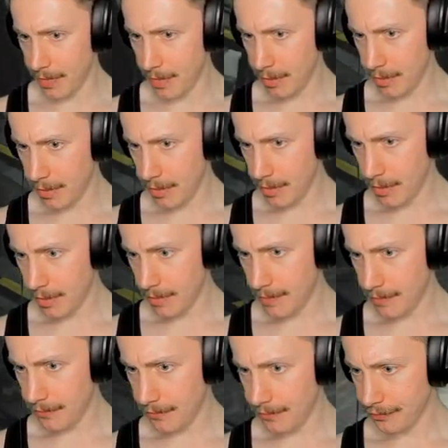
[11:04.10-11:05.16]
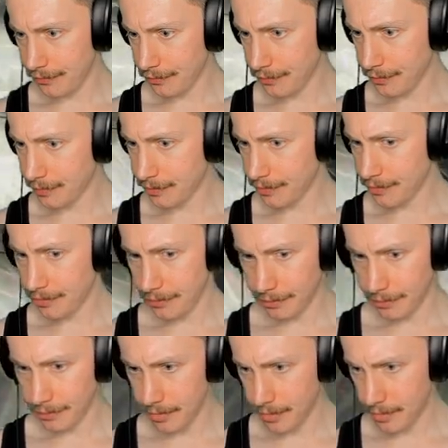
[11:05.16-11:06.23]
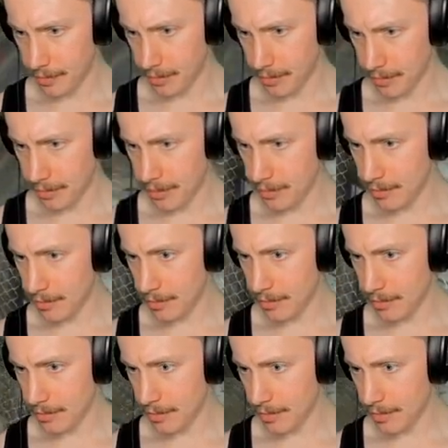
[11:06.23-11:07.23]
[no speech]